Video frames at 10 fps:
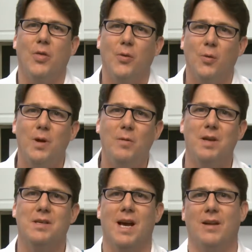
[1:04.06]
3
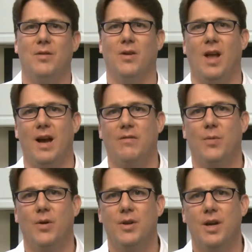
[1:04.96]
weeks out of your life
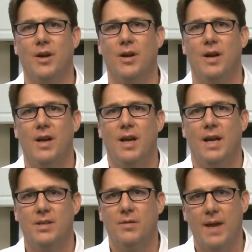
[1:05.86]
per year.
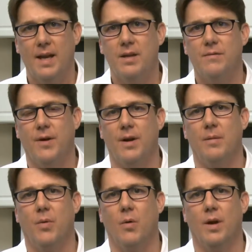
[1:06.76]
And so that is very
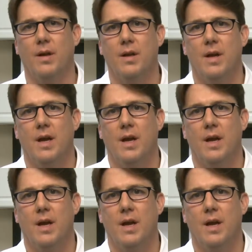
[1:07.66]
important.